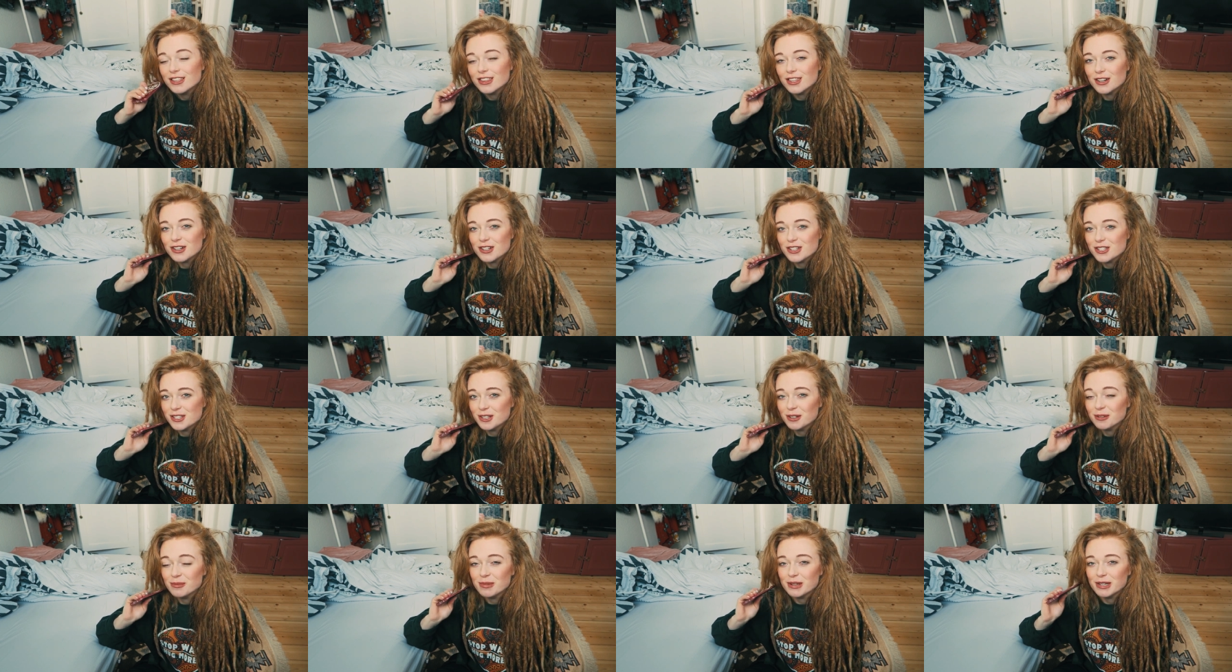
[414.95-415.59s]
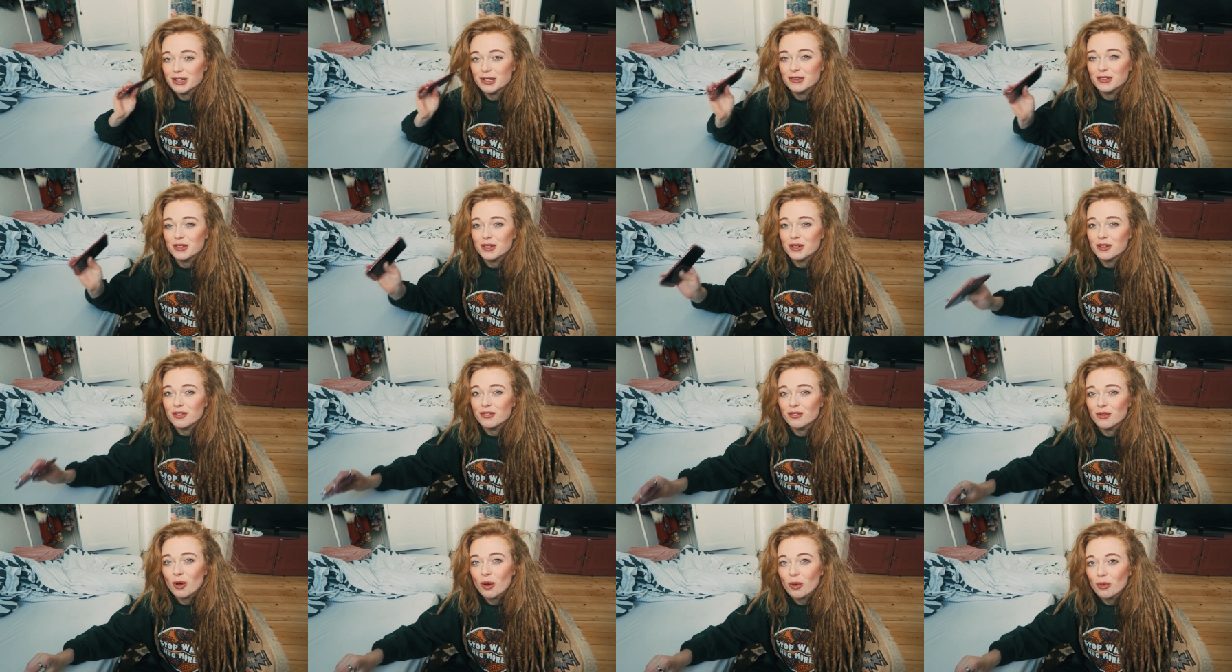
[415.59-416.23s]
There's so many of
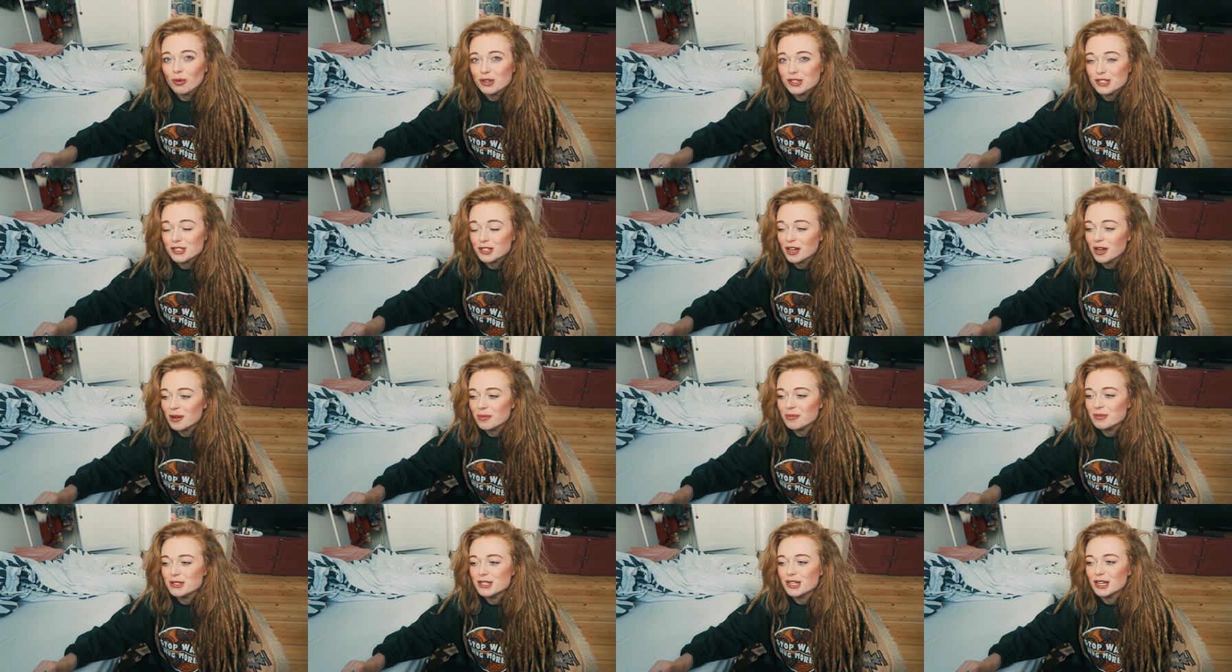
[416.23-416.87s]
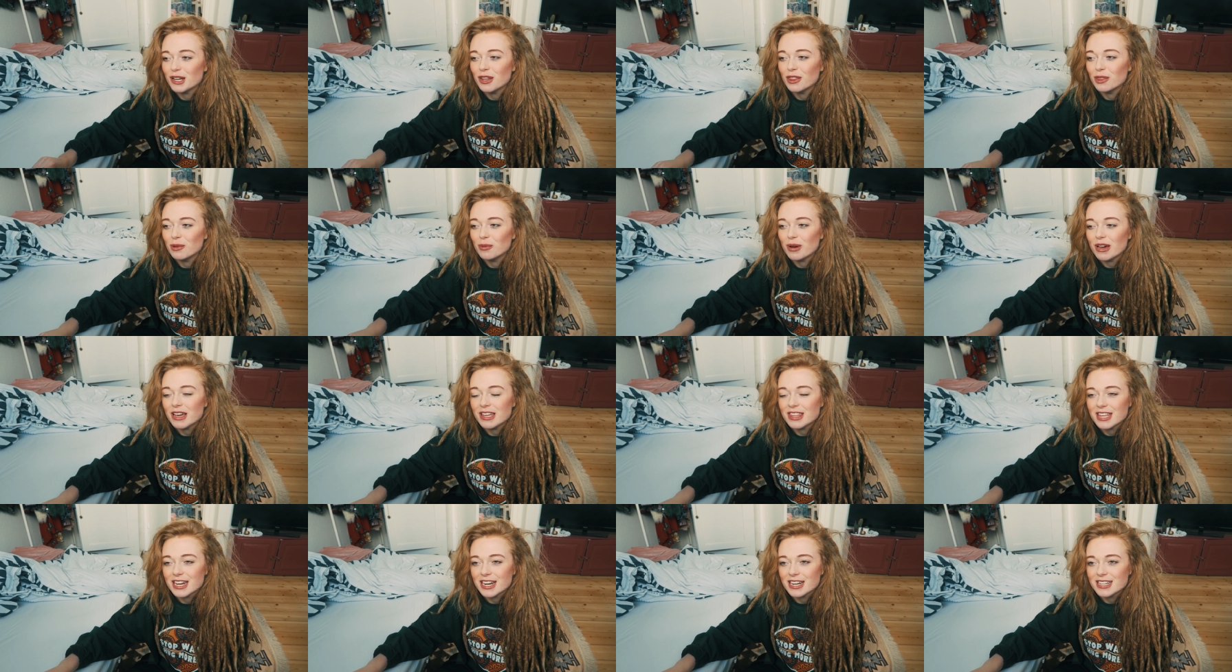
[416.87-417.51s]
you have always commented on the
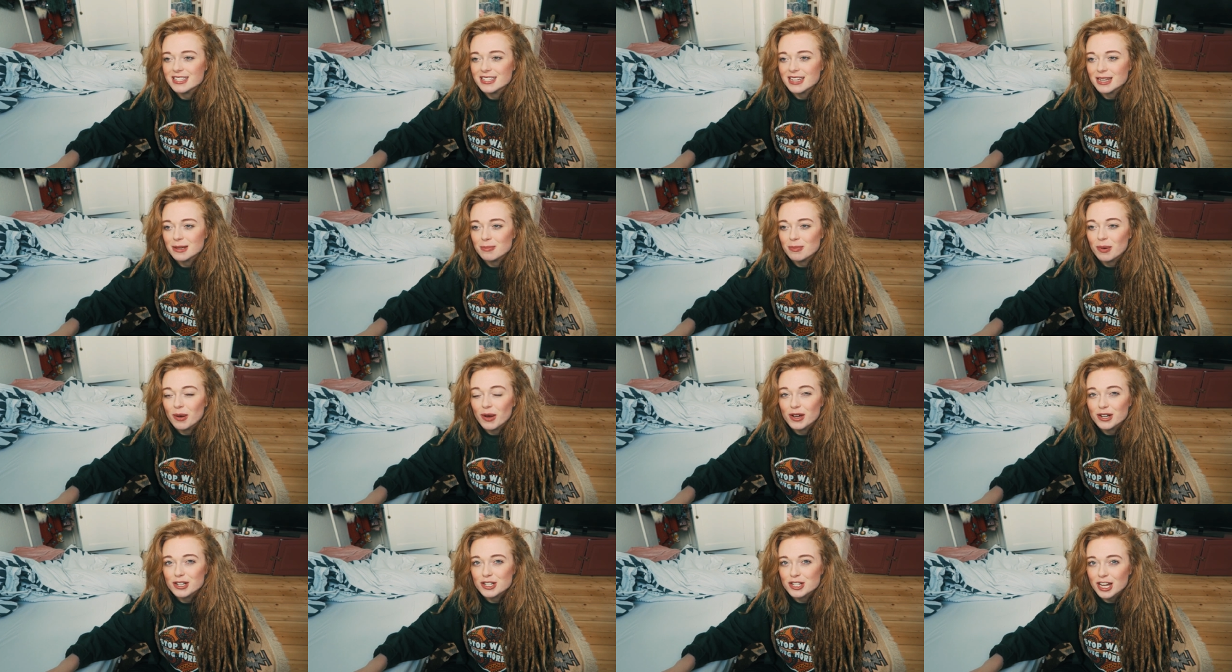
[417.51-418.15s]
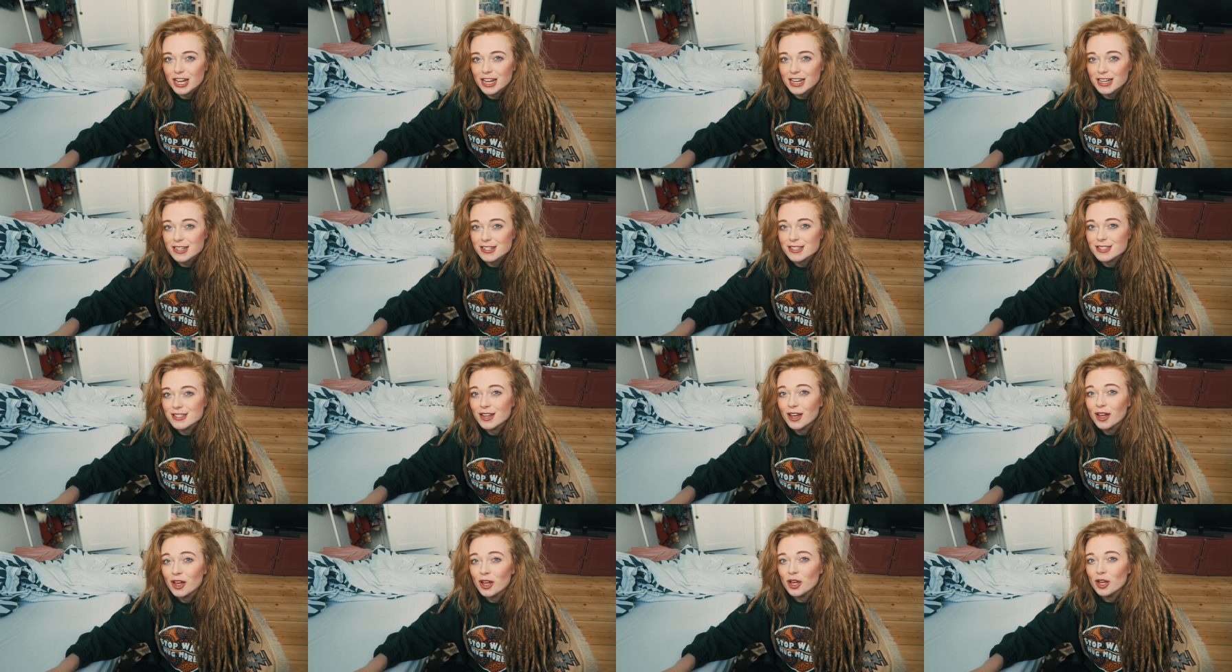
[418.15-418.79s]
way that I say
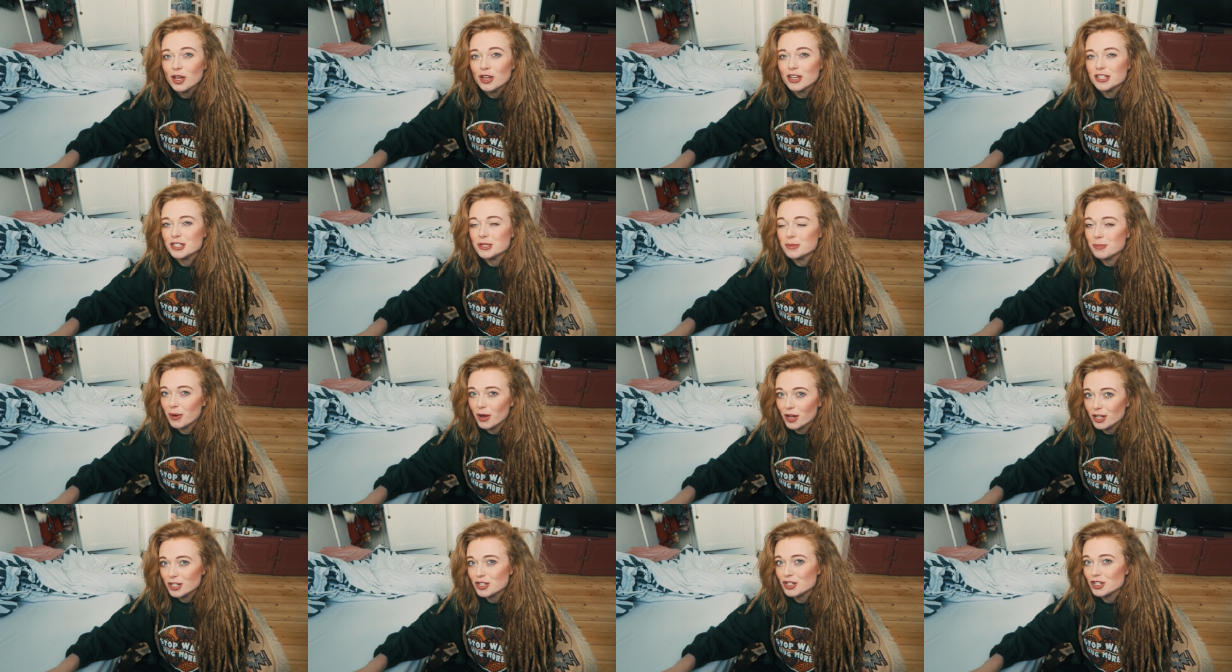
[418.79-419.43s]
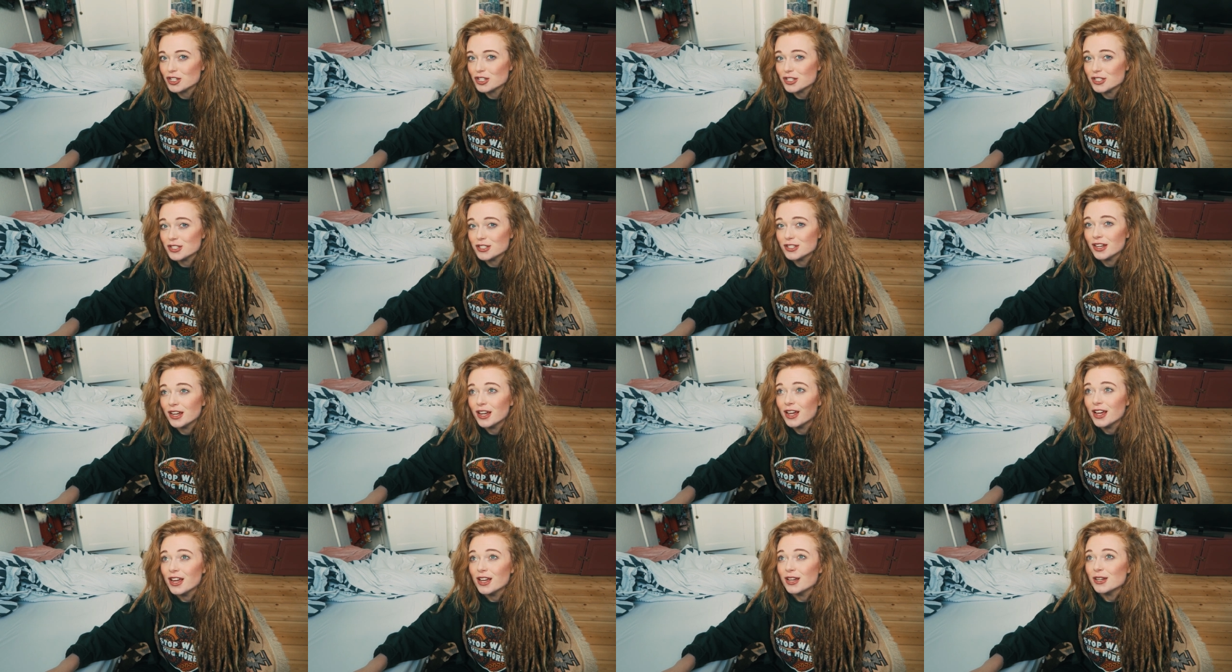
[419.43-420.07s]
purchase. It's purchase.
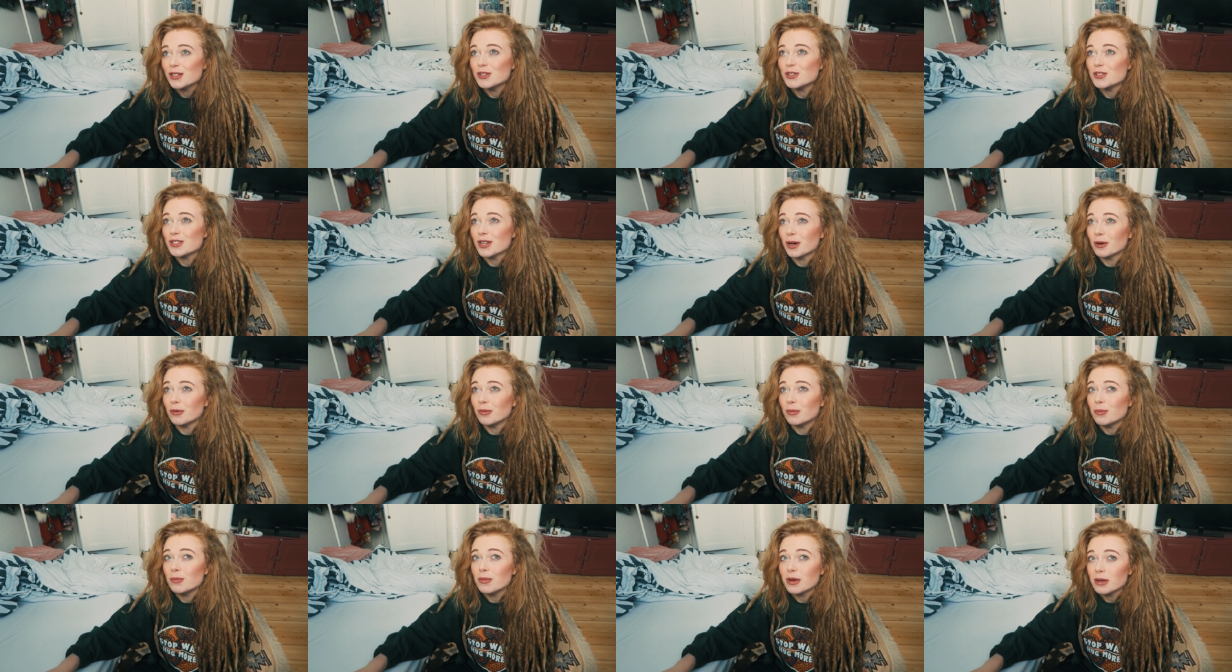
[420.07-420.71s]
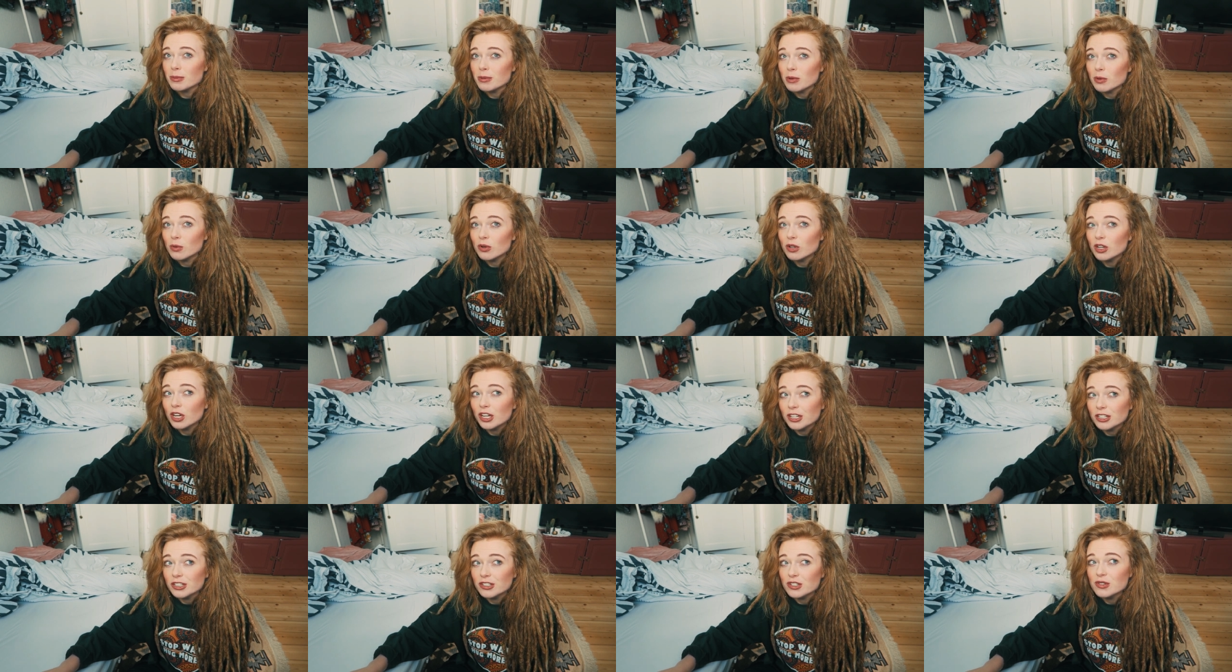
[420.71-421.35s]
So maybe we're
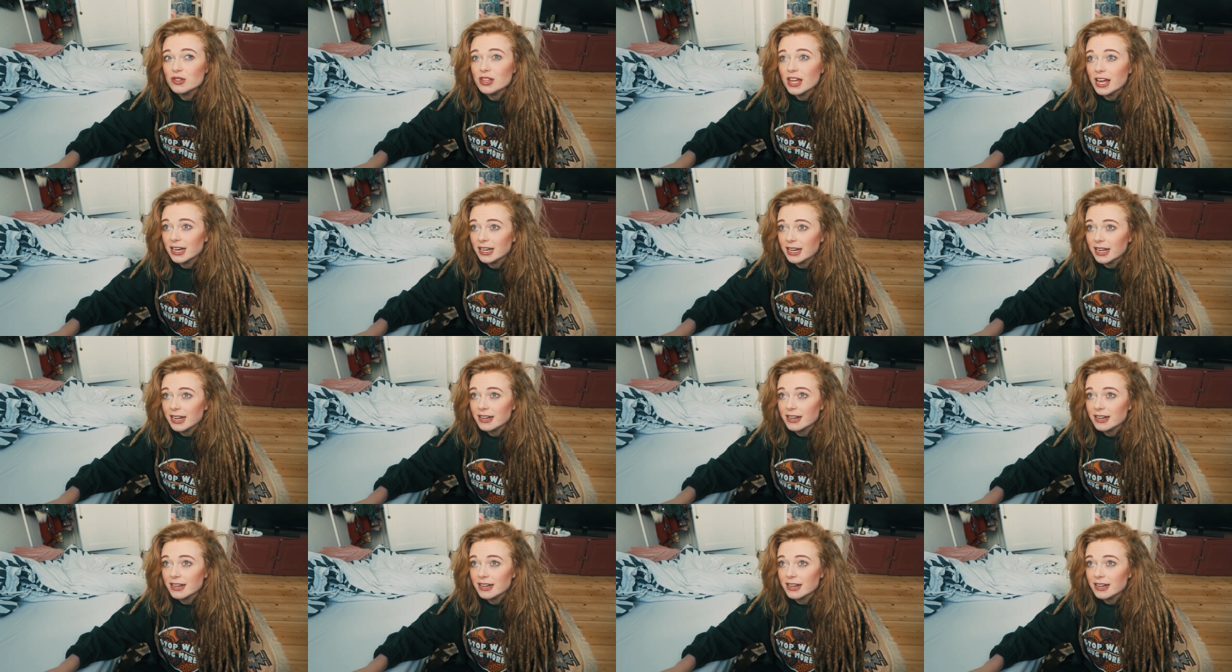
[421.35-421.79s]
gonna do that